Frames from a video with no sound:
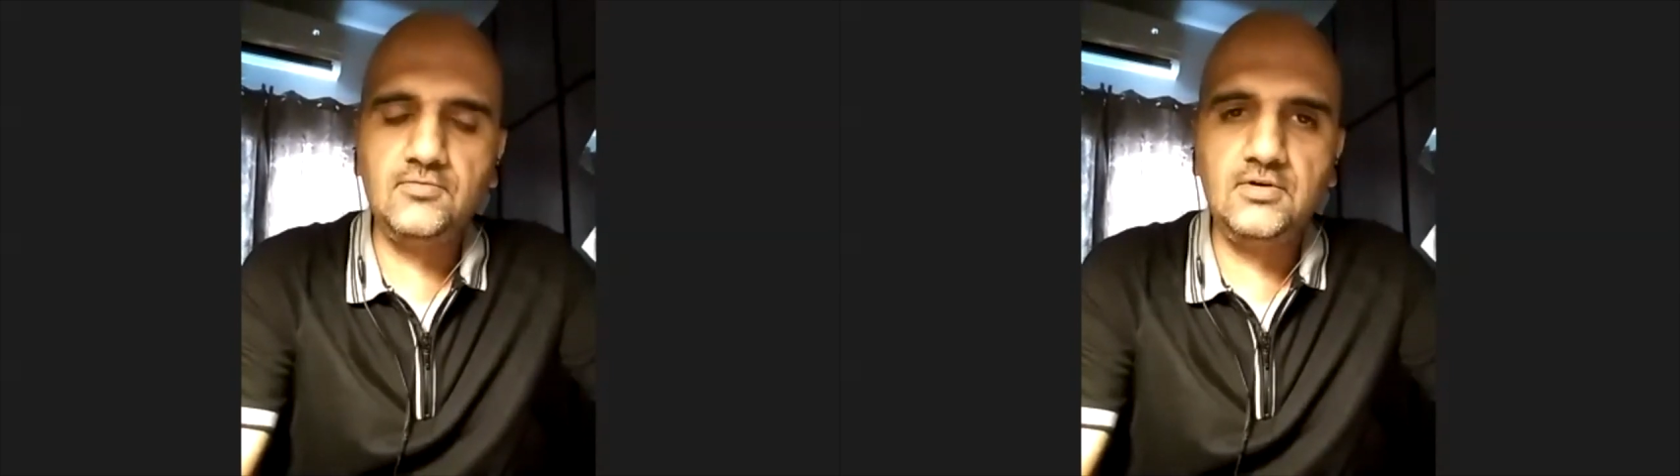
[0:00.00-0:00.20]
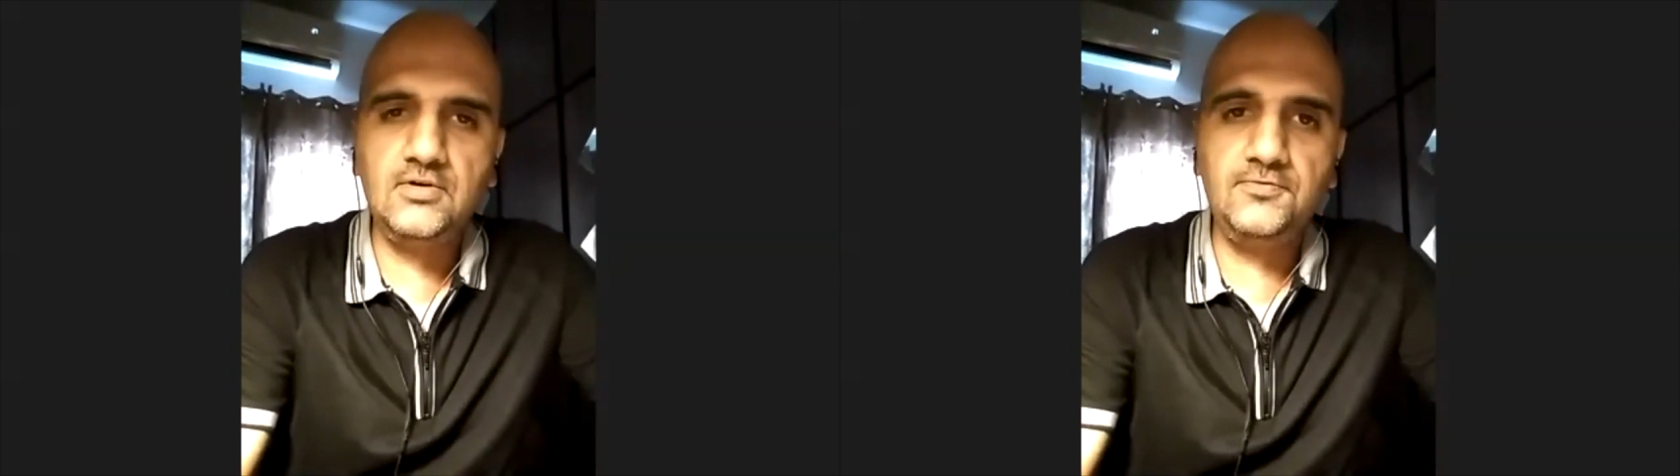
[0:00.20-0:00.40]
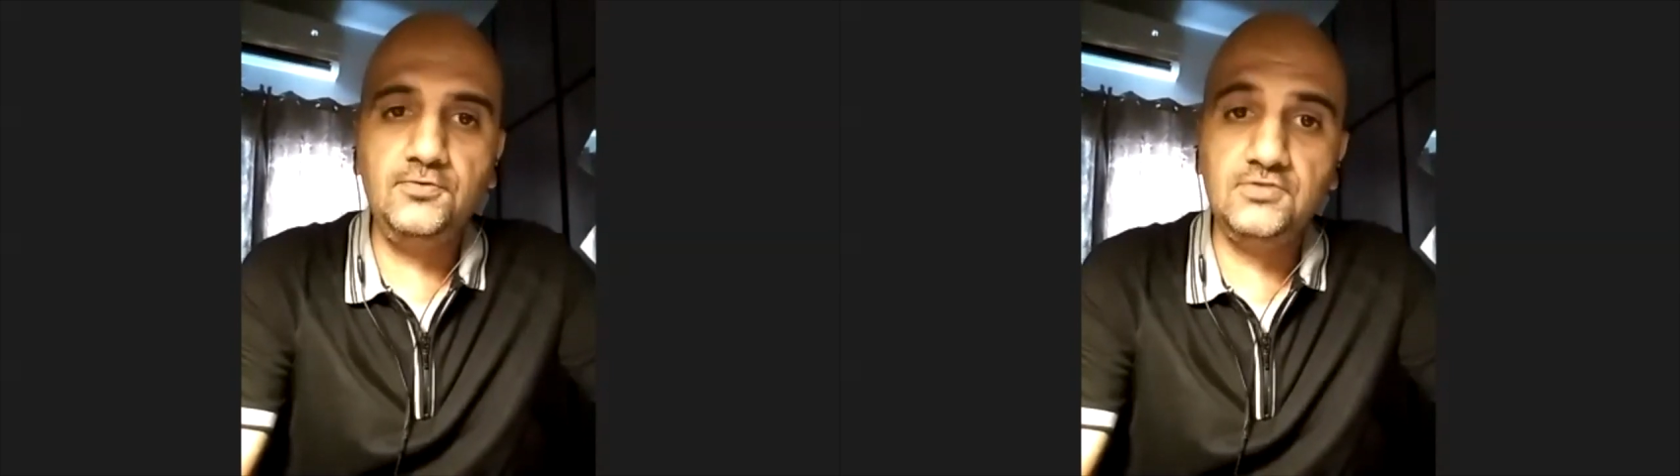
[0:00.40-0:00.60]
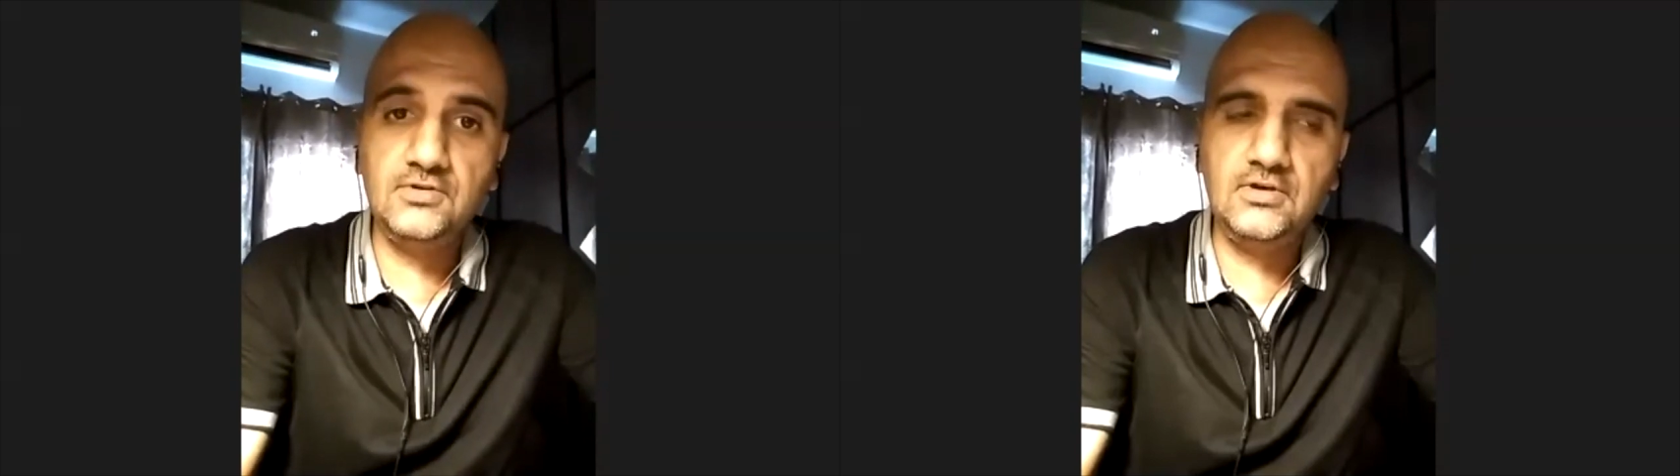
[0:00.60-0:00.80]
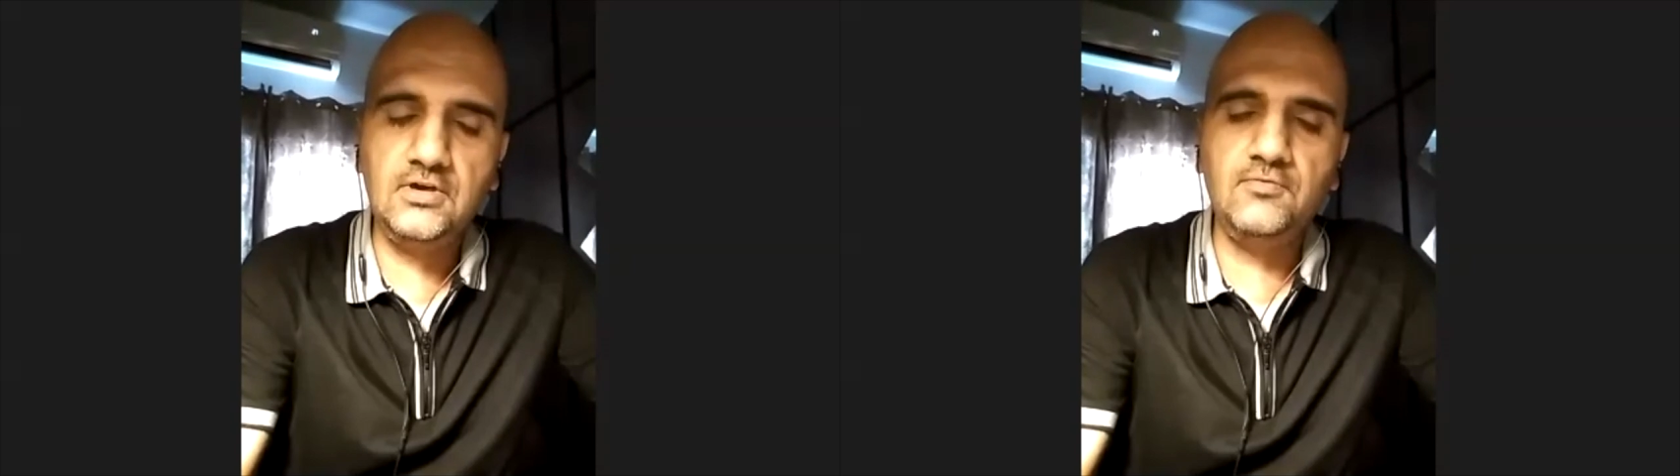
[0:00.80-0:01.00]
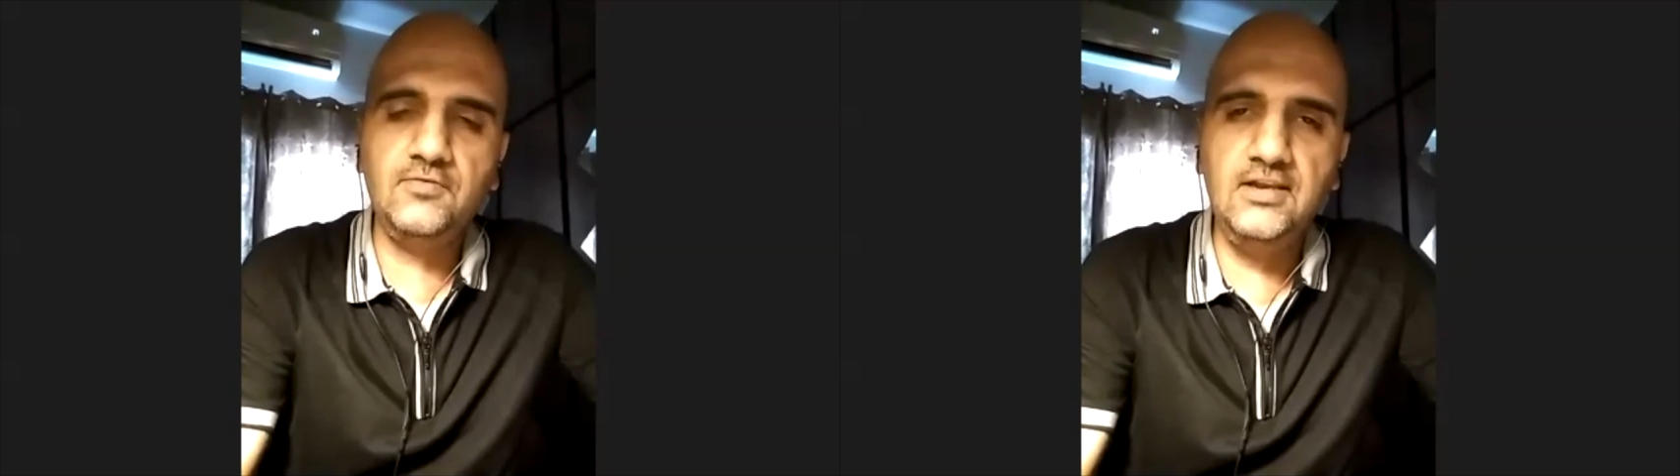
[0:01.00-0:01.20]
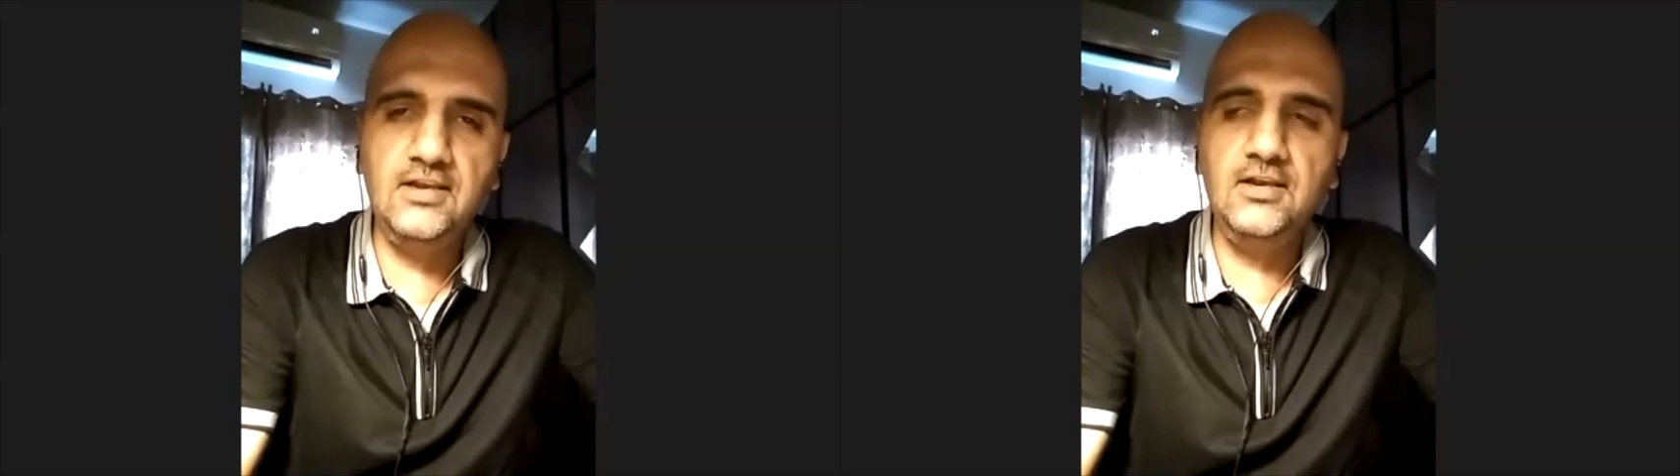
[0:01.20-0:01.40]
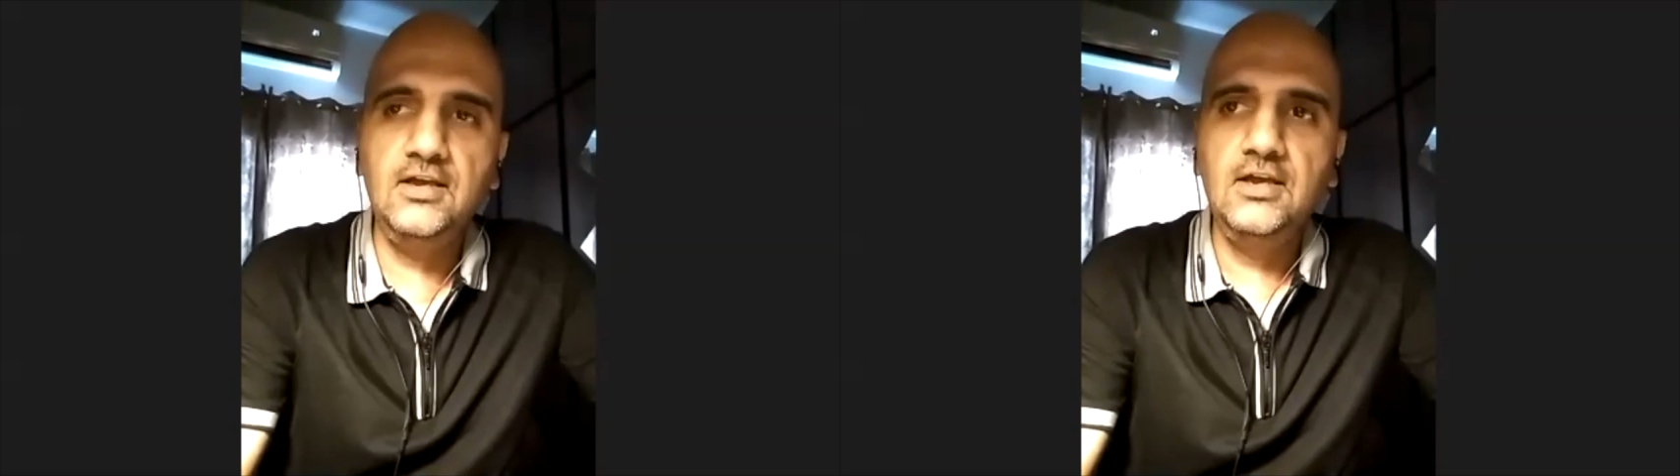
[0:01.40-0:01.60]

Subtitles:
a well